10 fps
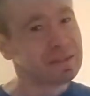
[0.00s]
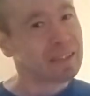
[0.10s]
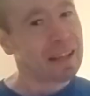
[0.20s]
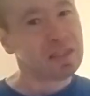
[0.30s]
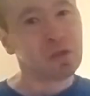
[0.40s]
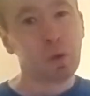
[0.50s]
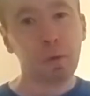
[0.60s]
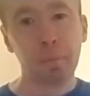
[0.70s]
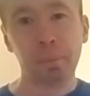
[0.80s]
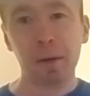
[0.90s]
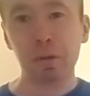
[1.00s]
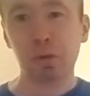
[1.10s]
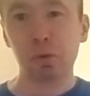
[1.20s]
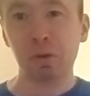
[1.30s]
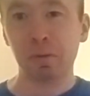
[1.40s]
that's not what Bayern
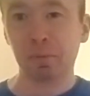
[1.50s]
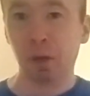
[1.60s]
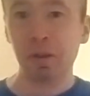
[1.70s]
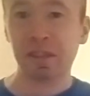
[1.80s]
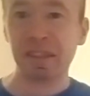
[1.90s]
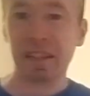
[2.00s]
Munich want to go into